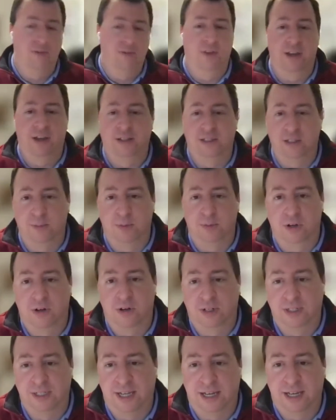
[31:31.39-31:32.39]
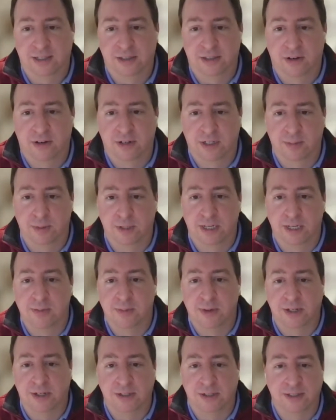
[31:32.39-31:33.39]
customer contacts locked up in
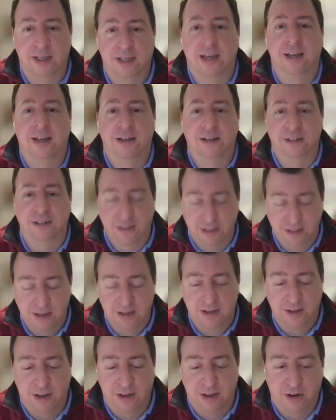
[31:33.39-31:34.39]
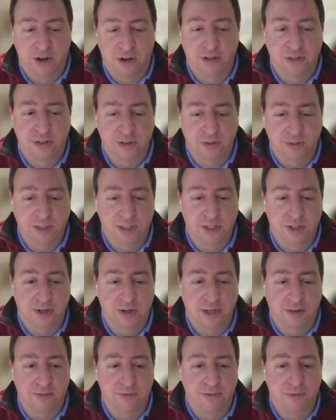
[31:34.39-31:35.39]
emails. And it also is
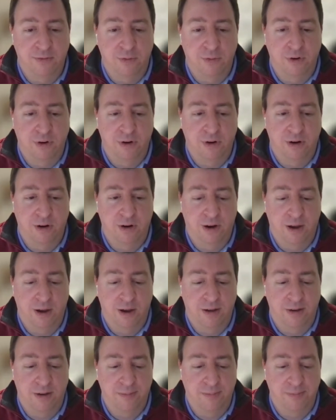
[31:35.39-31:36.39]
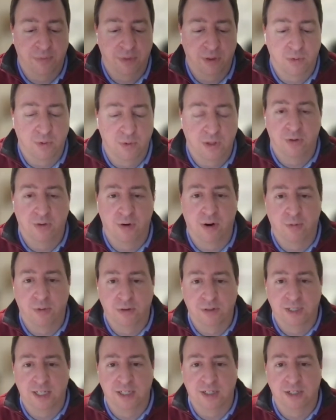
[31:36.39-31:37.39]
great for when there are
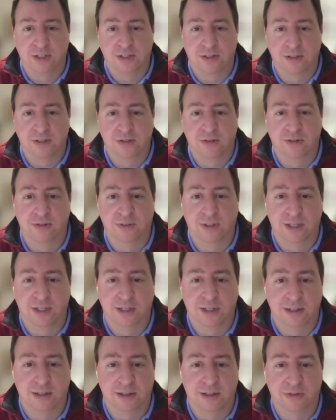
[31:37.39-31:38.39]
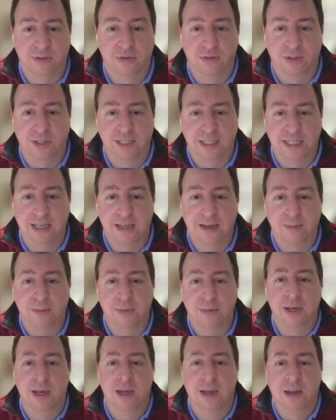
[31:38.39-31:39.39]
rotations through the
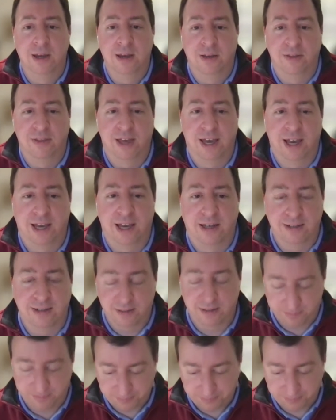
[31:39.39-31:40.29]
team that